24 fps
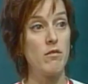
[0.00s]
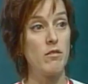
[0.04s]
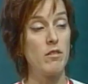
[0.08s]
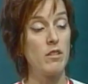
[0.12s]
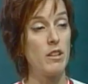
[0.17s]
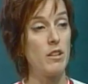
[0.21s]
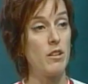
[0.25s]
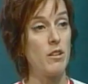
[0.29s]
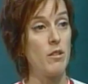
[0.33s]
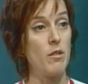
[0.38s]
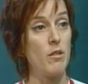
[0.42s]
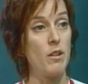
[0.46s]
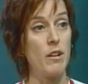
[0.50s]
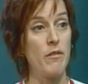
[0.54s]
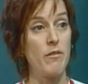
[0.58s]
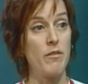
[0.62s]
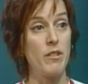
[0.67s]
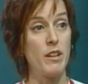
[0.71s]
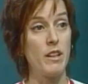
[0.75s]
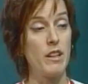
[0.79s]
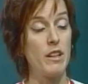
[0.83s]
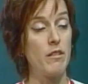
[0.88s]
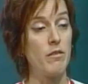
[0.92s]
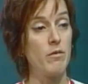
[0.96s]

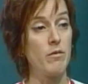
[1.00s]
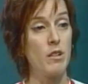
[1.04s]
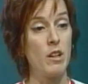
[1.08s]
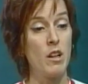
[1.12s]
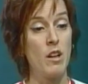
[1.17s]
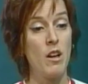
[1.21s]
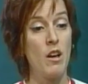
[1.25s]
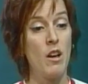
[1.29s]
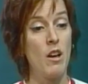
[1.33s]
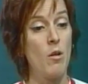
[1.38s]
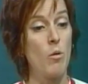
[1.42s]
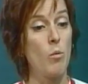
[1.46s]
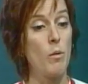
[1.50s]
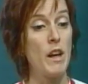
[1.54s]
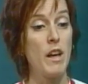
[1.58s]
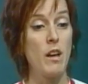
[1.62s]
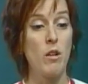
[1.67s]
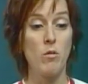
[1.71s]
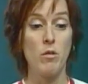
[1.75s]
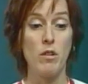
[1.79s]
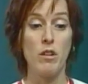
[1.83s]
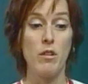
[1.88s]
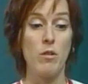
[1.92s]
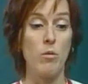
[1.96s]
every
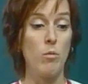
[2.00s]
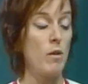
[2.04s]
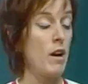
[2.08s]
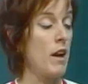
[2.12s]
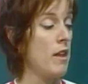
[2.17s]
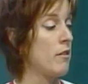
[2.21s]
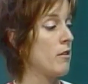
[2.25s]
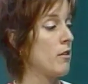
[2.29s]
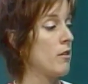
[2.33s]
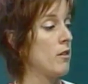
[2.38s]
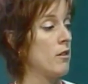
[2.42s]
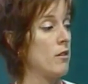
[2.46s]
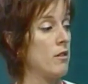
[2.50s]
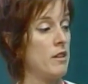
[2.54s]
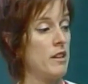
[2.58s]
week with weather,